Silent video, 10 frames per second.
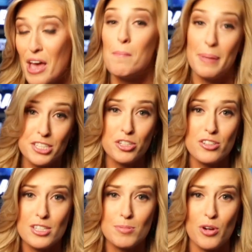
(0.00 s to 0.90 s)
Be sure and
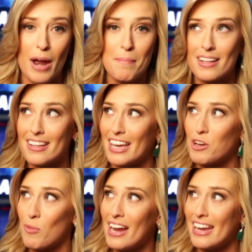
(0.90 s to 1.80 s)
subscribe by clicking
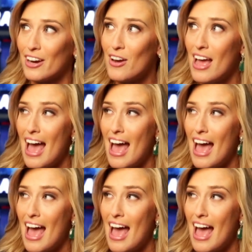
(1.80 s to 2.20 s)
right here,